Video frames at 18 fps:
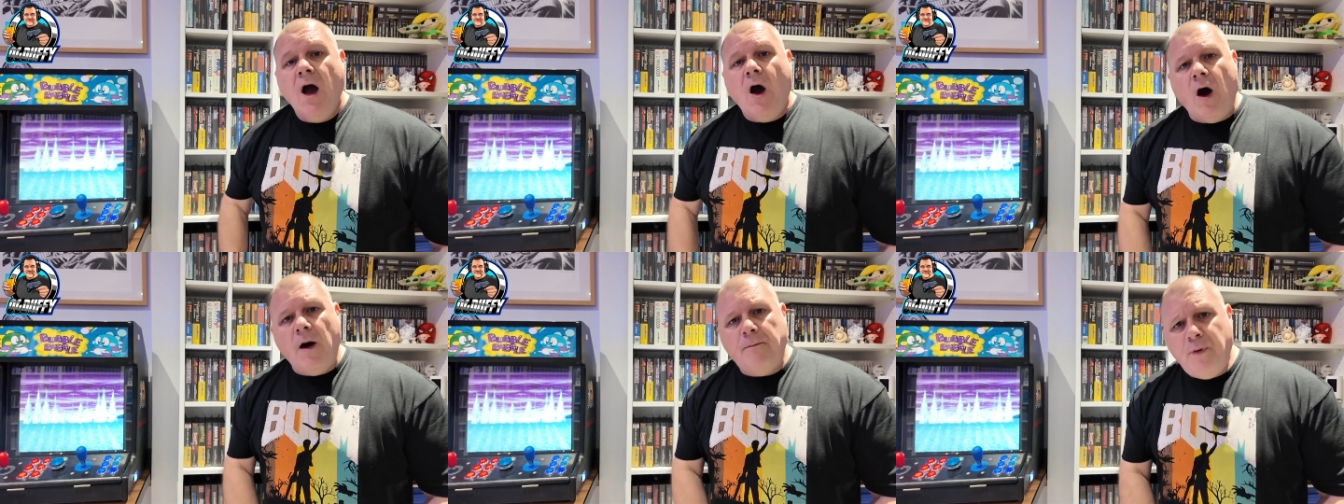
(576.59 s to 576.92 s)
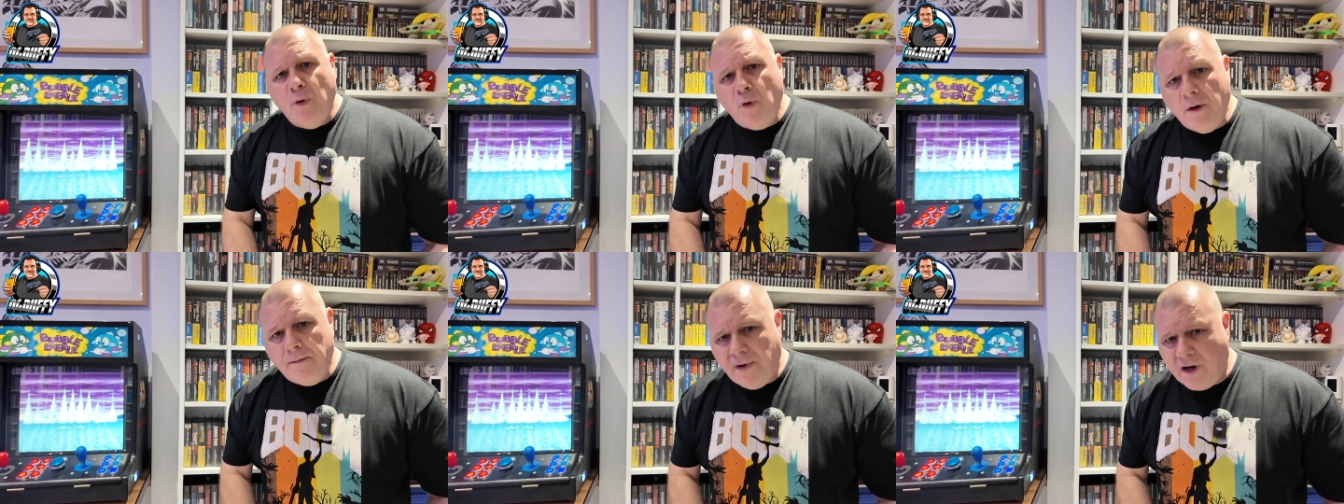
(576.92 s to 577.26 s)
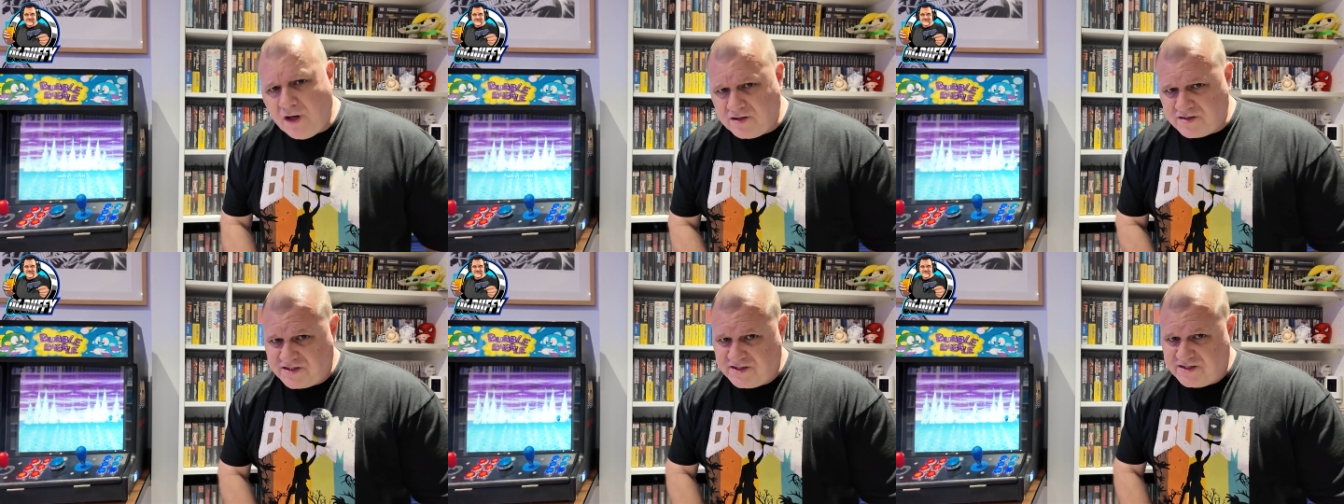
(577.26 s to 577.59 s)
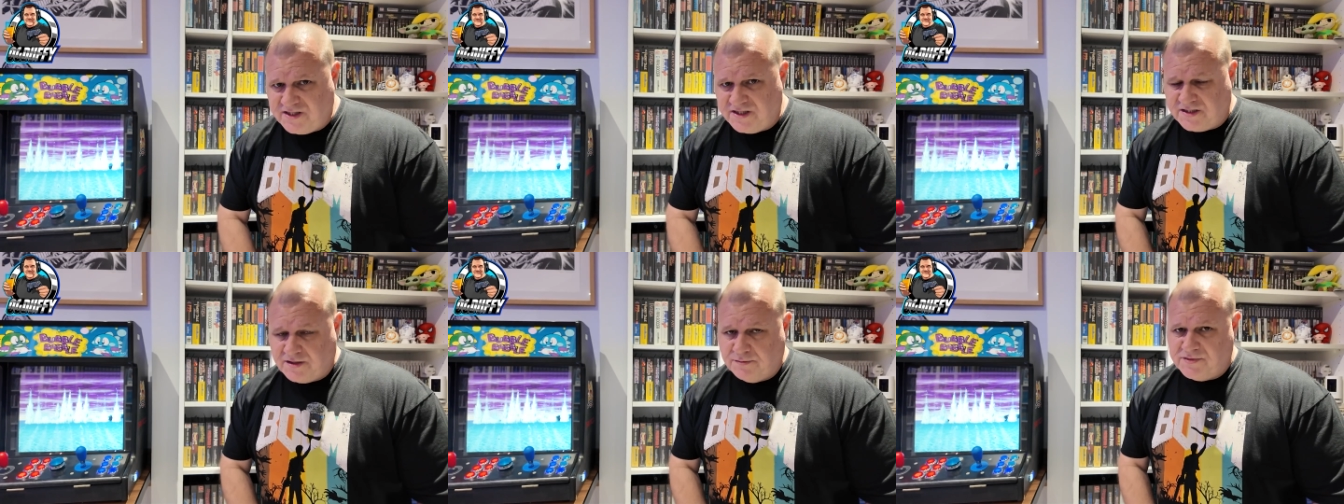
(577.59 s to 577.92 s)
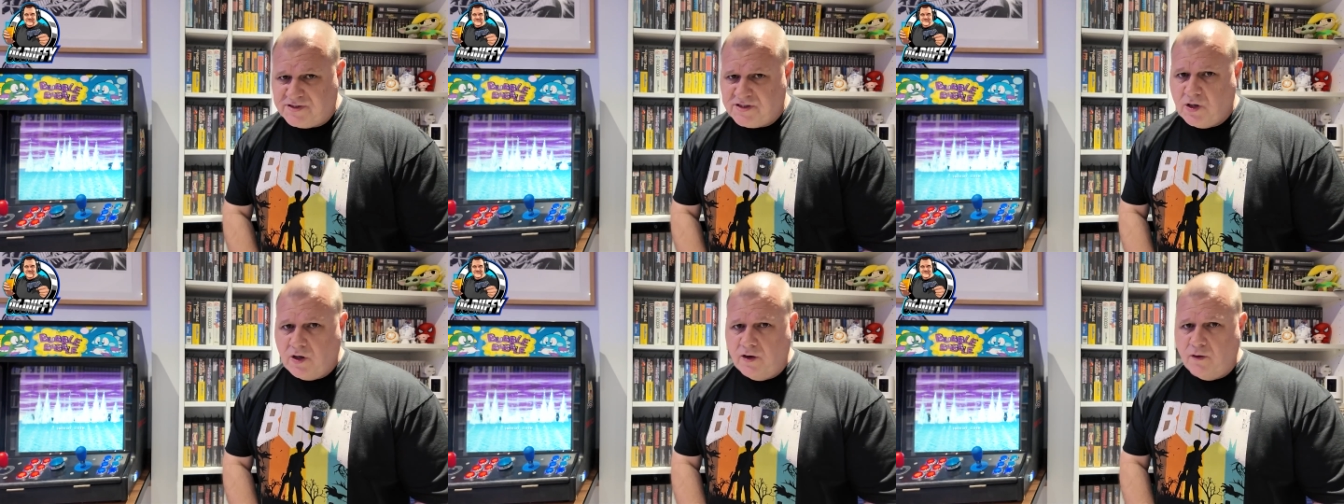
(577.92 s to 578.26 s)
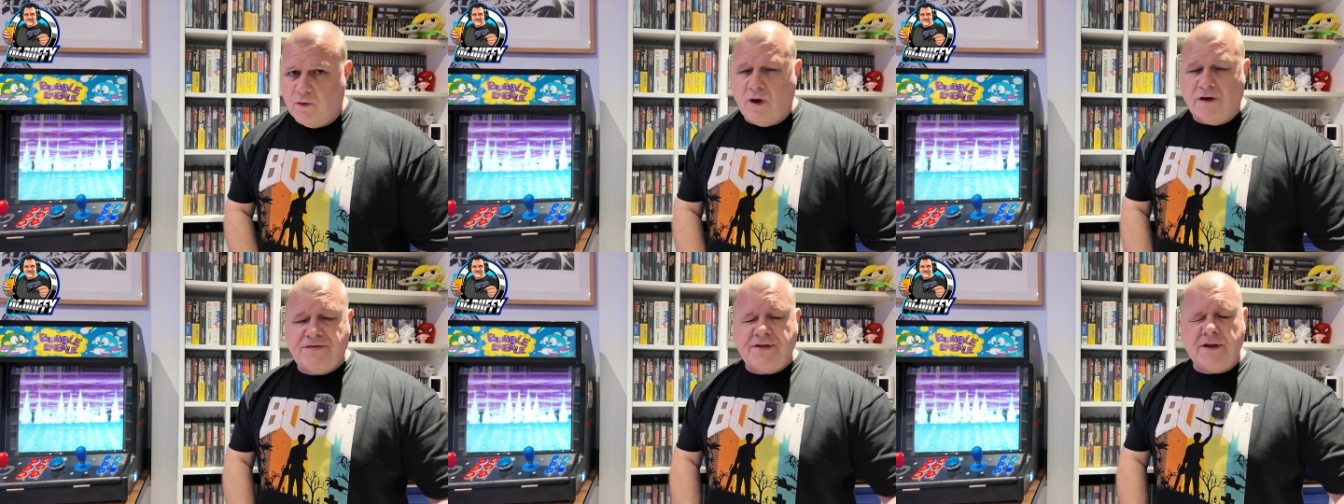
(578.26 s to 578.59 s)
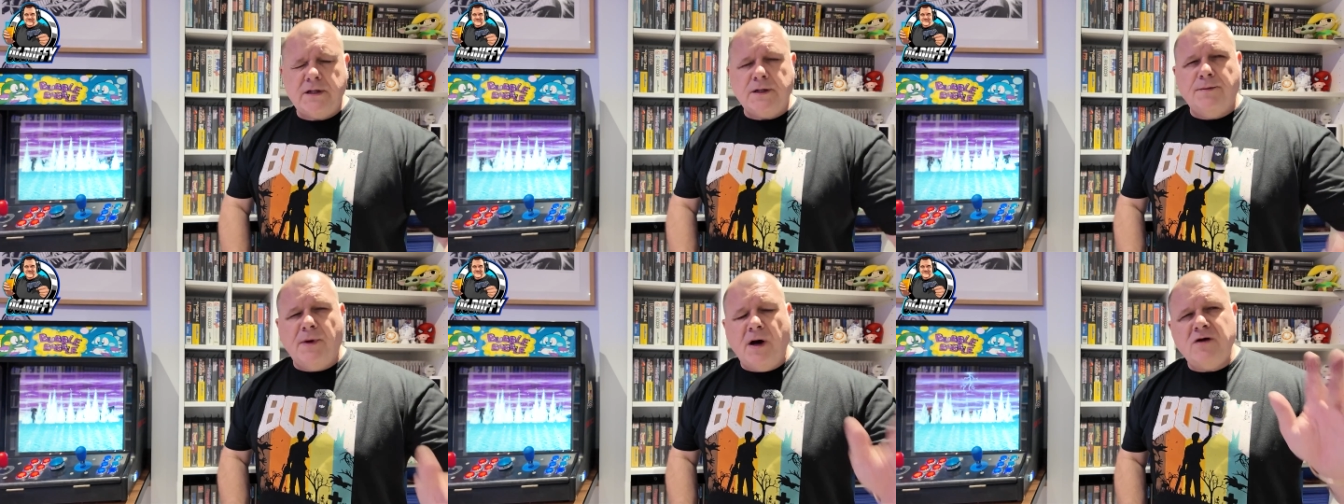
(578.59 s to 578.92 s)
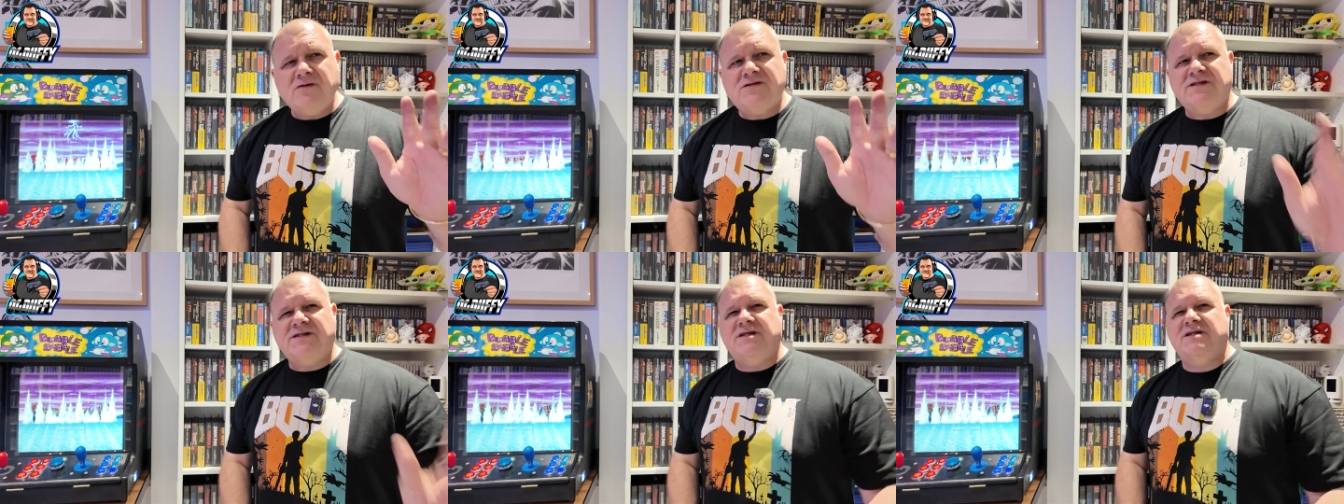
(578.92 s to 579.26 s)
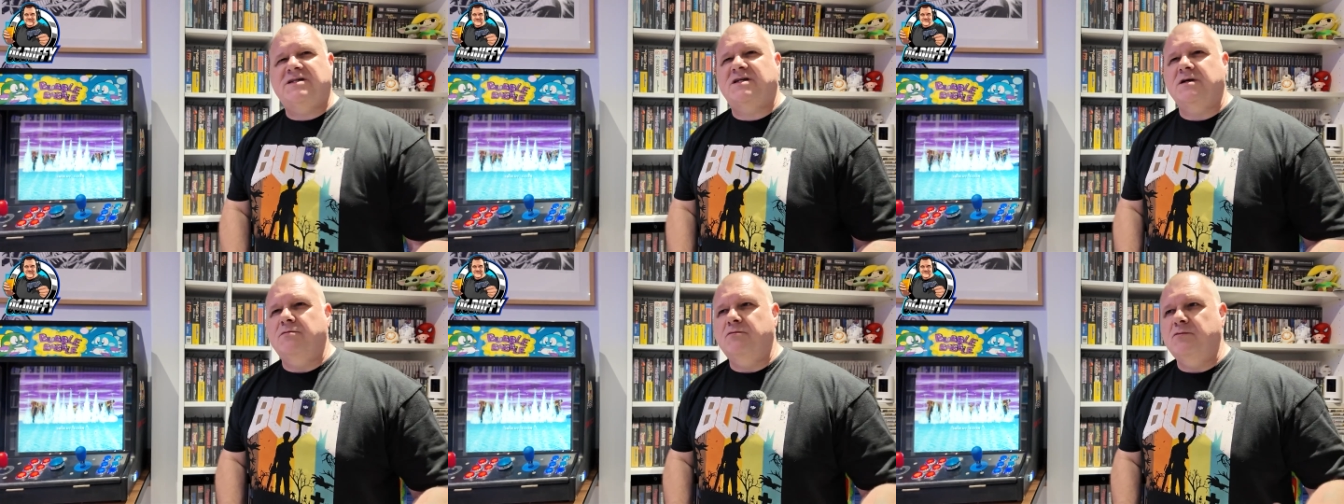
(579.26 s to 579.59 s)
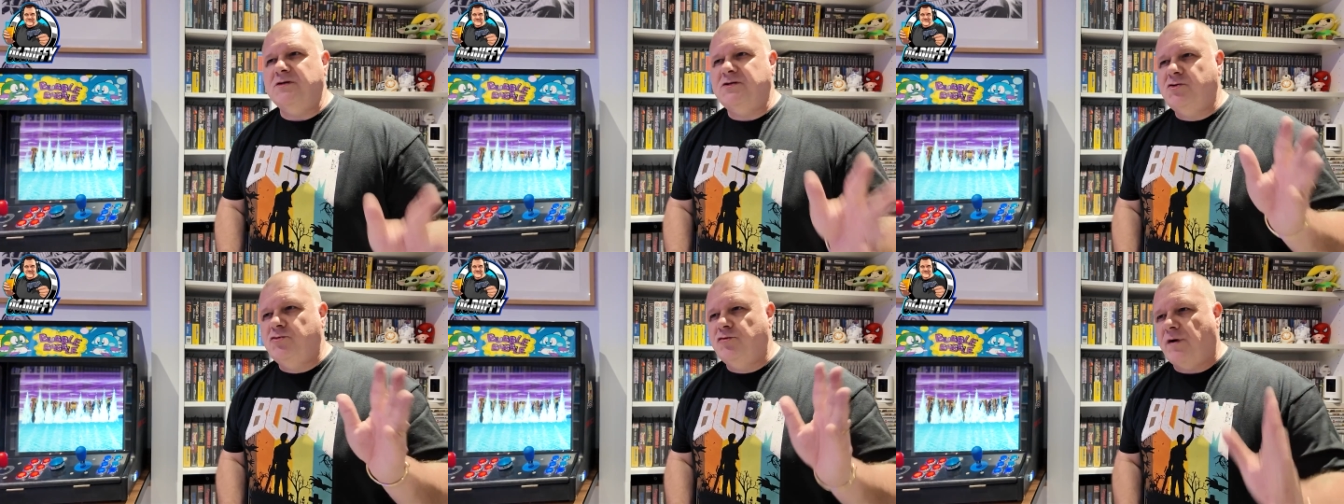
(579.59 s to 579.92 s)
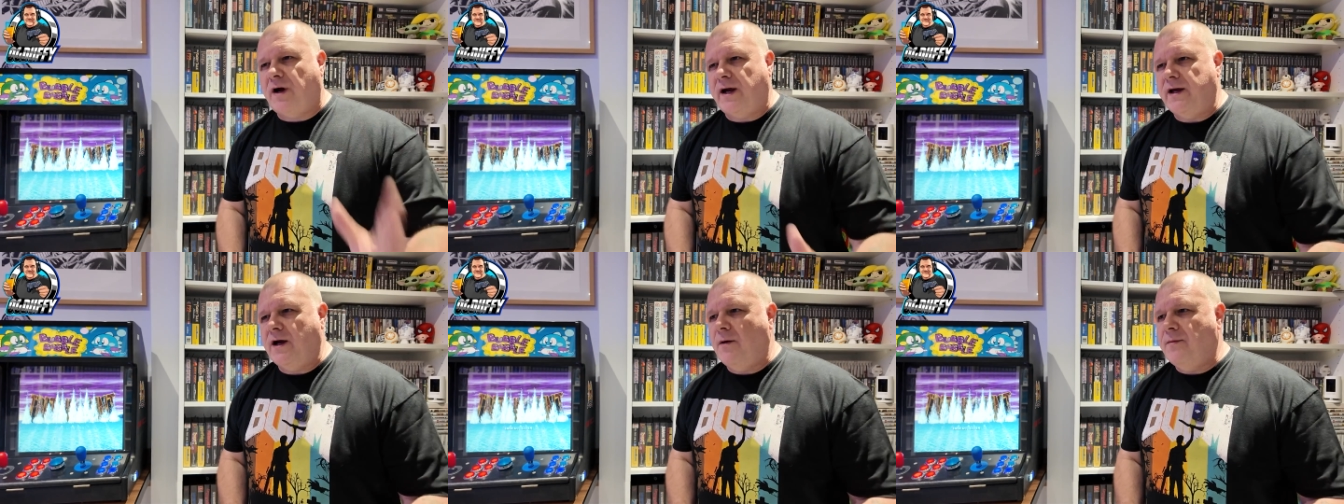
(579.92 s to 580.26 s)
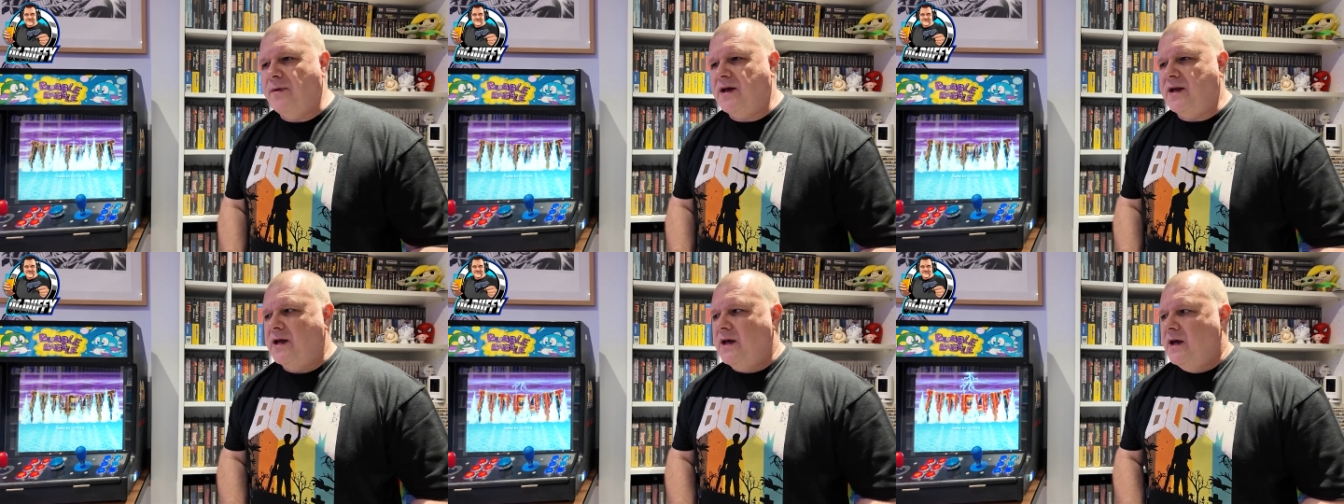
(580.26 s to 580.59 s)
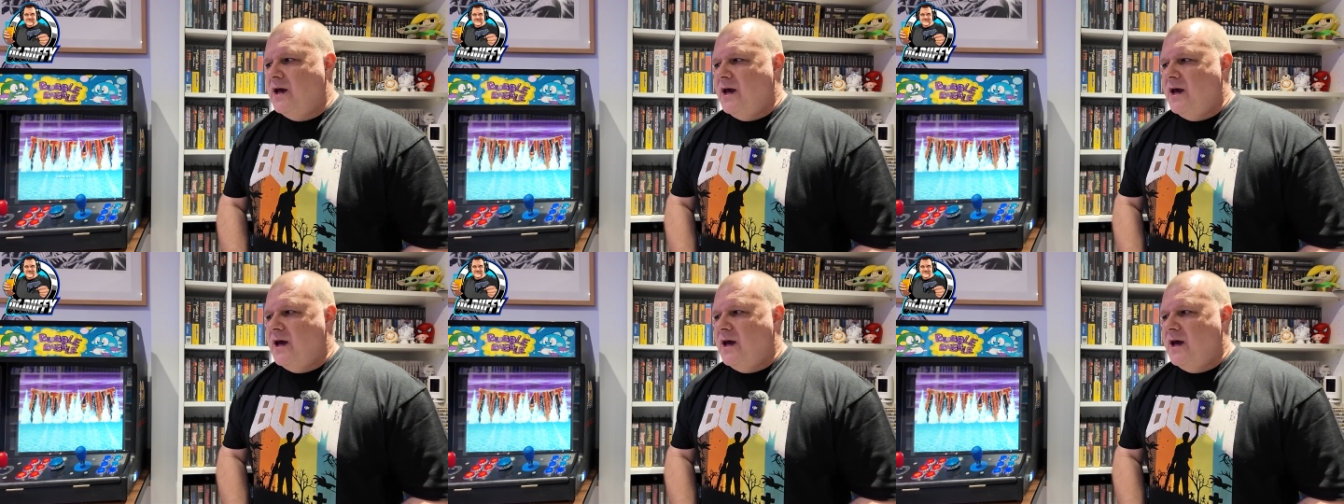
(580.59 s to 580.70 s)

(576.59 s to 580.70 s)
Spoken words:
I bought a Master System title. I think the Master System was great. I mean,